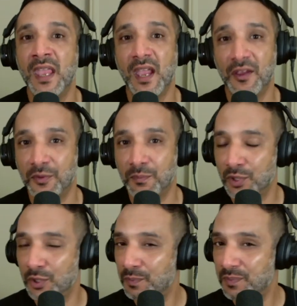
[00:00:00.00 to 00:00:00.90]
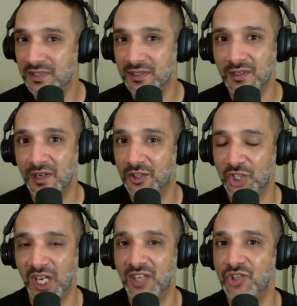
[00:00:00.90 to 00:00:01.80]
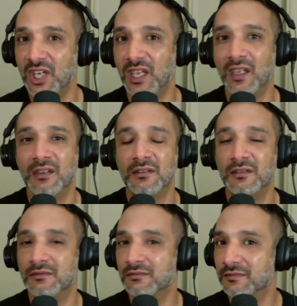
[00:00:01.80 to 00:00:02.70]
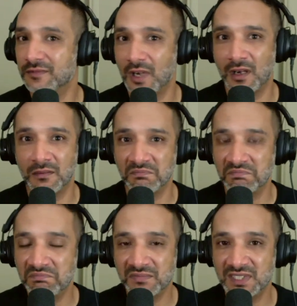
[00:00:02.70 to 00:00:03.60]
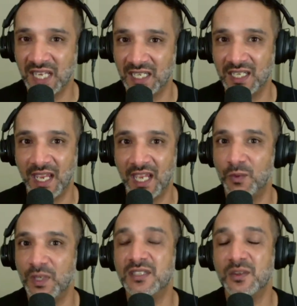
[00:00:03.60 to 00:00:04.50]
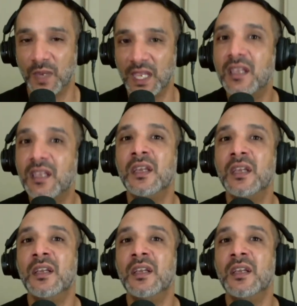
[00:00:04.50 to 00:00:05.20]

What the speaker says: how their poops are changing from day to day, week to week,